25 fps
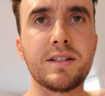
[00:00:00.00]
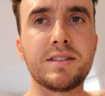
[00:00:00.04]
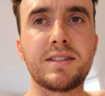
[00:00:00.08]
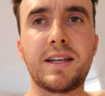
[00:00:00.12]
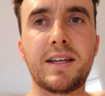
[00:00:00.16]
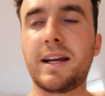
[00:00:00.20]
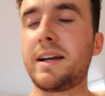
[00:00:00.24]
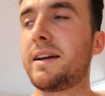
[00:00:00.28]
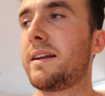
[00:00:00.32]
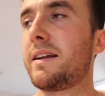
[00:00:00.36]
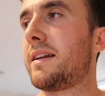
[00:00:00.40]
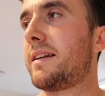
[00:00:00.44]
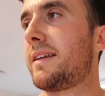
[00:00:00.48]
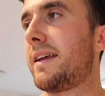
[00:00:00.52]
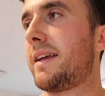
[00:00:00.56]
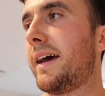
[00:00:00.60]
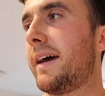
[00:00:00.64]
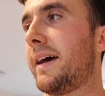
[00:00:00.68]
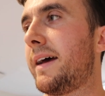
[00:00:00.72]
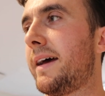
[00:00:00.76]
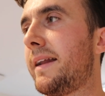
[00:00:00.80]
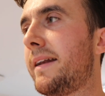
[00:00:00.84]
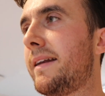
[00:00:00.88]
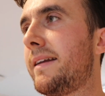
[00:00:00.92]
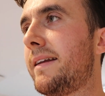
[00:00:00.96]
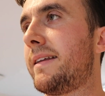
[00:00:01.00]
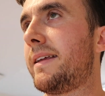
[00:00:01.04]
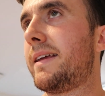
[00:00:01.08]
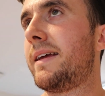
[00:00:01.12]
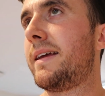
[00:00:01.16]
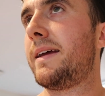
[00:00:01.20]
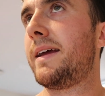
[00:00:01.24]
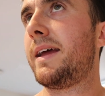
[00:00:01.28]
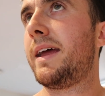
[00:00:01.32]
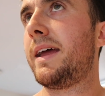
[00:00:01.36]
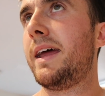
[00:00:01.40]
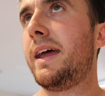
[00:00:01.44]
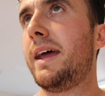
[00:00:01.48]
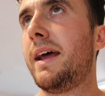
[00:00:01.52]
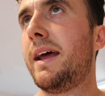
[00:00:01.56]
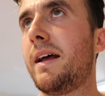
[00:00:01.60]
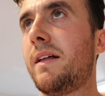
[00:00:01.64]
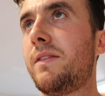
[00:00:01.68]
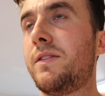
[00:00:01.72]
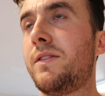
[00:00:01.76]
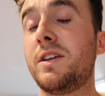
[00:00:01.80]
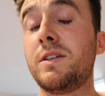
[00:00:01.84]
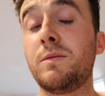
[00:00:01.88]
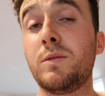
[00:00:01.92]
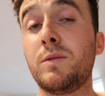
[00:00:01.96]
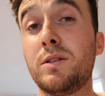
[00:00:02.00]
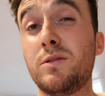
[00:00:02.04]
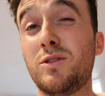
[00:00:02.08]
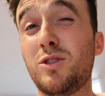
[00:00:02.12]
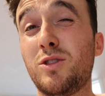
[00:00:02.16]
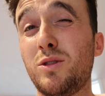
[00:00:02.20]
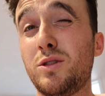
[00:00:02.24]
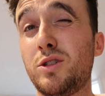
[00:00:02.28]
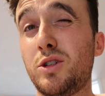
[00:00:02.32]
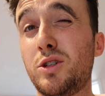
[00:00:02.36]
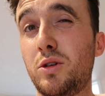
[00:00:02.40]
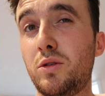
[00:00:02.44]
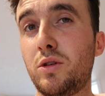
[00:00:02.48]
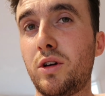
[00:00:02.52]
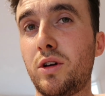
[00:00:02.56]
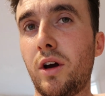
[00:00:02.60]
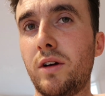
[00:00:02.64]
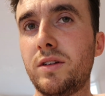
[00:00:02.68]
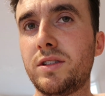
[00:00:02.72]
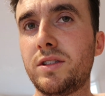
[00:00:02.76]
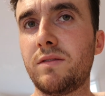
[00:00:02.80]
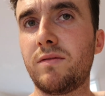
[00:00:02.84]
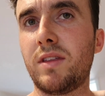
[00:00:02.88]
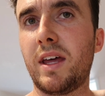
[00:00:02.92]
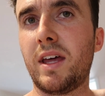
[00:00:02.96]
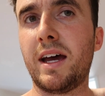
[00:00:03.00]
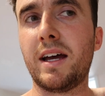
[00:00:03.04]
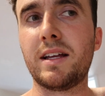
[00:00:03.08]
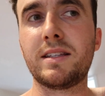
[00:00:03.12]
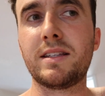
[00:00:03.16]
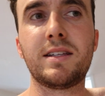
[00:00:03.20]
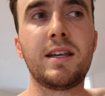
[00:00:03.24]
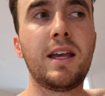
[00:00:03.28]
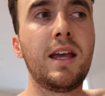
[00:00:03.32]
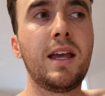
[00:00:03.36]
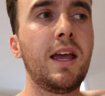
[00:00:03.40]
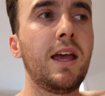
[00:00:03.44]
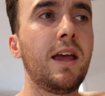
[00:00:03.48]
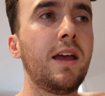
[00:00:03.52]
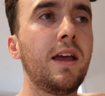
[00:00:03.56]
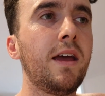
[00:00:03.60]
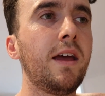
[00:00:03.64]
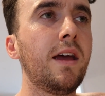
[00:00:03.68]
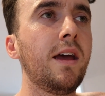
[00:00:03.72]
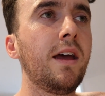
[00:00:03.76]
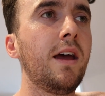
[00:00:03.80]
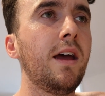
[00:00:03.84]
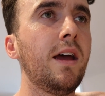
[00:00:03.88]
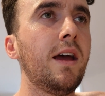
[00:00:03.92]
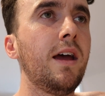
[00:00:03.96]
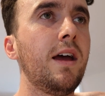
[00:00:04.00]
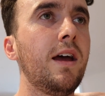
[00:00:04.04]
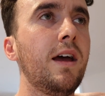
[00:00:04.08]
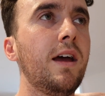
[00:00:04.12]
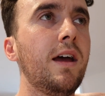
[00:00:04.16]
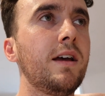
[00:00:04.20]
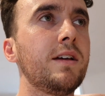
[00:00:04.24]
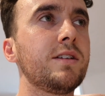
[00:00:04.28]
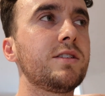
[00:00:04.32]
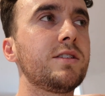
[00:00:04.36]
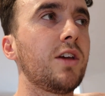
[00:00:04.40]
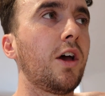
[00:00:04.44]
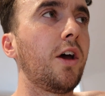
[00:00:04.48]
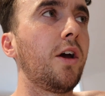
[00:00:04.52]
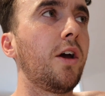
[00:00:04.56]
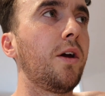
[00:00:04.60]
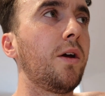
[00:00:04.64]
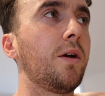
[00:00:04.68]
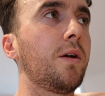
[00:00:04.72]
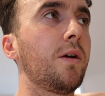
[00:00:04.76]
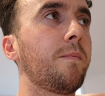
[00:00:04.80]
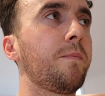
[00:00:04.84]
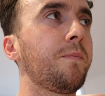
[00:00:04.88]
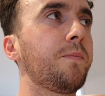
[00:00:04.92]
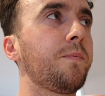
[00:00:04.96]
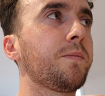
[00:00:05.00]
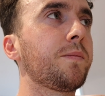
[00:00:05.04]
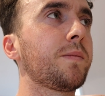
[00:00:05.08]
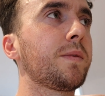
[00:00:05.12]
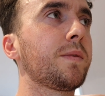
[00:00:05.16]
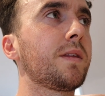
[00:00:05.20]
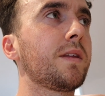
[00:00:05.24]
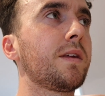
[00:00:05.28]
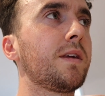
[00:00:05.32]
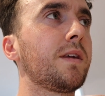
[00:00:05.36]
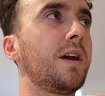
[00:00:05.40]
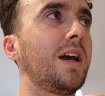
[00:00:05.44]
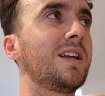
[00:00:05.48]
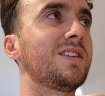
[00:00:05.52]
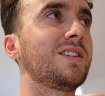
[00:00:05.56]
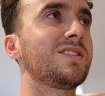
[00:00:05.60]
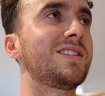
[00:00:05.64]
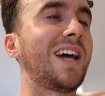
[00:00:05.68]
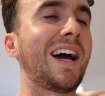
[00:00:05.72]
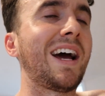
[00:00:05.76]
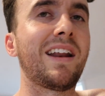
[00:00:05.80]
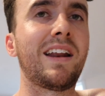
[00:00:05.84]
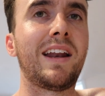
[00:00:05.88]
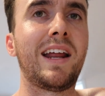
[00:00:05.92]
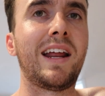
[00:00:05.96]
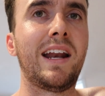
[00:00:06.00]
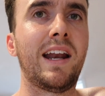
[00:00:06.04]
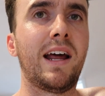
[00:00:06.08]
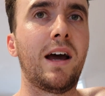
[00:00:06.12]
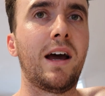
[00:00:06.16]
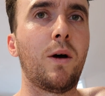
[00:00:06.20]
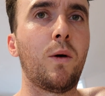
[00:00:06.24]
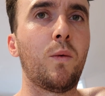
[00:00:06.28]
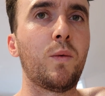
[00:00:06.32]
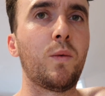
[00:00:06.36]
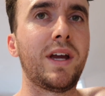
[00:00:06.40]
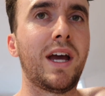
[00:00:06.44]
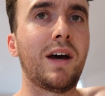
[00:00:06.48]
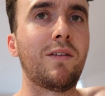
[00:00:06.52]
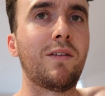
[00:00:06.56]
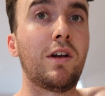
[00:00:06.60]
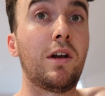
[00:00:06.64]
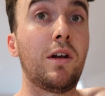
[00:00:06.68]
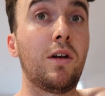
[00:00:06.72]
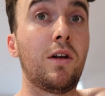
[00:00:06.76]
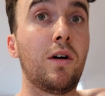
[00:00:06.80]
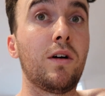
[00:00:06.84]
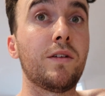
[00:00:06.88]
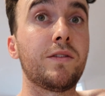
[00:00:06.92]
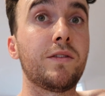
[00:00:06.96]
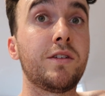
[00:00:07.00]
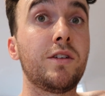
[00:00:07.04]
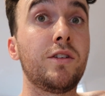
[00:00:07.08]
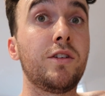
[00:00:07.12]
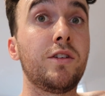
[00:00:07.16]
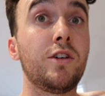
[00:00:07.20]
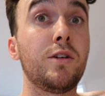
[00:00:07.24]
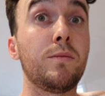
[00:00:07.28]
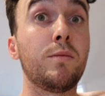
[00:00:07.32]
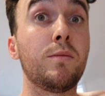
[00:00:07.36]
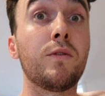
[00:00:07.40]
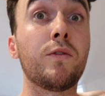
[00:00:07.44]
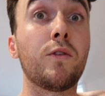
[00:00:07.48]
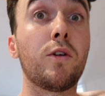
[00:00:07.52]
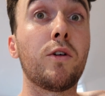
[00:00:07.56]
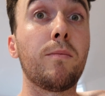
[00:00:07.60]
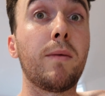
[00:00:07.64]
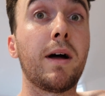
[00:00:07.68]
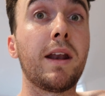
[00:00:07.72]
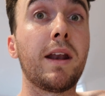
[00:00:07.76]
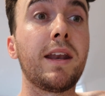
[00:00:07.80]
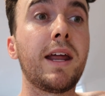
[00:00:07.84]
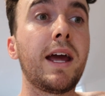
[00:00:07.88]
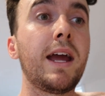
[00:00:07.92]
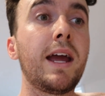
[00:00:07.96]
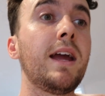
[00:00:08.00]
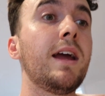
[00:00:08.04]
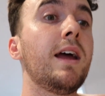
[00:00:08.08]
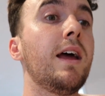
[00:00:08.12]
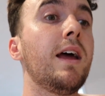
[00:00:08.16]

a second, and then we'll do 2 coats of that. So it's Saturday now, we have a lot to do before Monday.